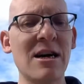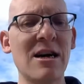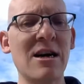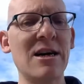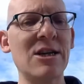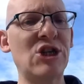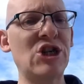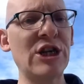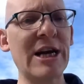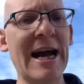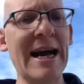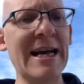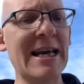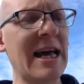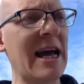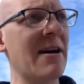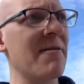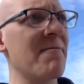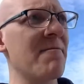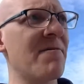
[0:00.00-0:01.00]
Jack
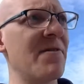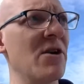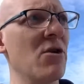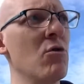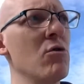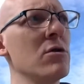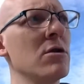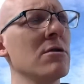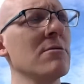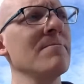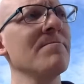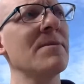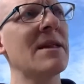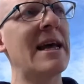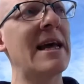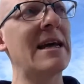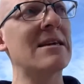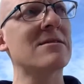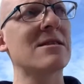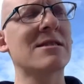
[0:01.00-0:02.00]
Canfield
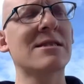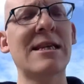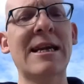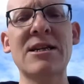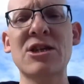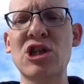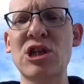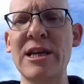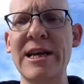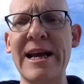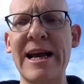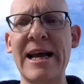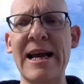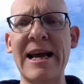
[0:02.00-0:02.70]
is essentially,